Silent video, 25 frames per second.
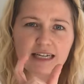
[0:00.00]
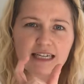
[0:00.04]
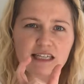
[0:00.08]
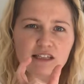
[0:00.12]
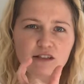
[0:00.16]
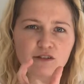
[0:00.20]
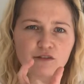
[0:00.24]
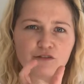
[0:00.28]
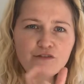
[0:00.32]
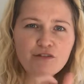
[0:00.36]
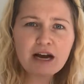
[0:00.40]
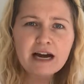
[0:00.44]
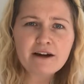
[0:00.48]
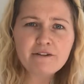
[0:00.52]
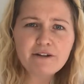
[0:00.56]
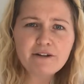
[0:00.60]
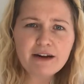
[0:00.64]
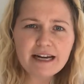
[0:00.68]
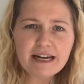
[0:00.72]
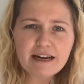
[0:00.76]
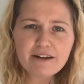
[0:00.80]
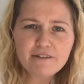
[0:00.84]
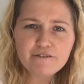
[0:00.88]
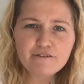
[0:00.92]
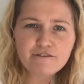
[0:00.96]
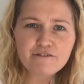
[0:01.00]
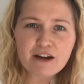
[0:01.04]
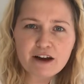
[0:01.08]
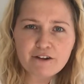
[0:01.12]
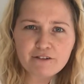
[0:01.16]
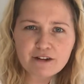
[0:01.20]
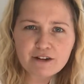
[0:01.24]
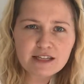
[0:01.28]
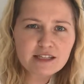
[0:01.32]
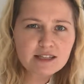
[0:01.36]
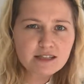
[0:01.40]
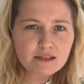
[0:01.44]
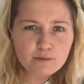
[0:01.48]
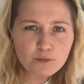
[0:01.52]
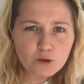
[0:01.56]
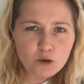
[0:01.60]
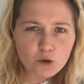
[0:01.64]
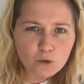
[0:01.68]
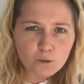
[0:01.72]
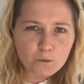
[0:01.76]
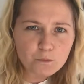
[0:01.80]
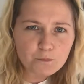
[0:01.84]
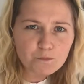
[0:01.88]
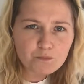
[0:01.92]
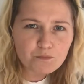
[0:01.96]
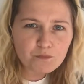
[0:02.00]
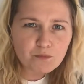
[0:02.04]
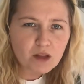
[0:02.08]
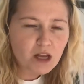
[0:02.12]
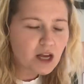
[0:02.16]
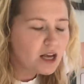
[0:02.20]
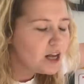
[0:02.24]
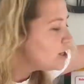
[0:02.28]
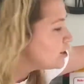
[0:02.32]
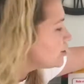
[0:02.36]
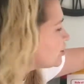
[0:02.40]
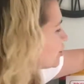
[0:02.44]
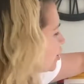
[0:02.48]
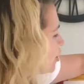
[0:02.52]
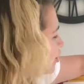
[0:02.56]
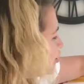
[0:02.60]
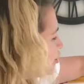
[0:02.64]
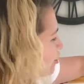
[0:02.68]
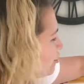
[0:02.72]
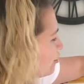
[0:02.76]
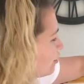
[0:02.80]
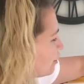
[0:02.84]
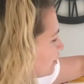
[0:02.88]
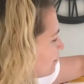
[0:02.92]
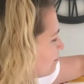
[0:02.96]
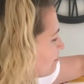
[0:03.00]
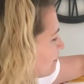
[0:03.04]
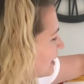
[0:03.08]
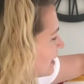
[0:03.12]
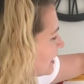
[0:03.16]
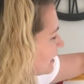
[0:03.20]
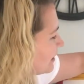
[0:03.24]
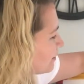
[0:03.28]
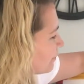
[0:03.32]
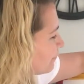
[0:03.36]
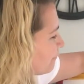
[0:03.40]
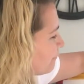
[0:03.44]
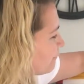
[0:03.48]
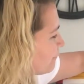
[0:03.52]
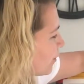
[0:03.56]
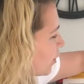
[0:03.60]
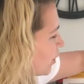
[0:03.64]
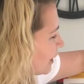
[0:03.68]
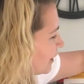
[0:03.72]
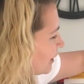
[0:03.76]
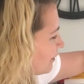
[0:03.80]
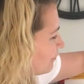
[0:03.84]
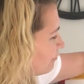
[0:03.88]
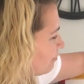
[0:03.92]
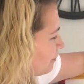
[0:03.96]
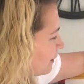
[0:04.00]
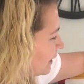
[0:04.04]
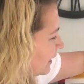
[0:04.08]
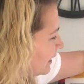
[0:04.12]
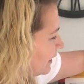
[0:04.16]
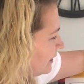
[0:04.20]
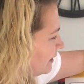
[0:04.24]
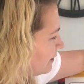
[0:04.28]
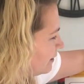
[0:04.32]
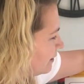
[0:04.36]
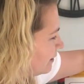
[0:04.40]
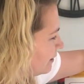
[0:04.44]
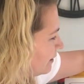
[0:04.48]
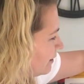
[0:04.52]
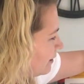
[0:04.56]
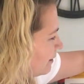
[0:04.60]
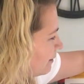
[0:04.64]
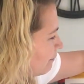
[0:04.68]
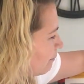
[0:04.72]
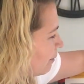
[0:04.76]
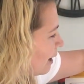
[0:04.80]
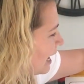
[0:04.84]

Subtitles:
is very, very small. So you could make the 5p by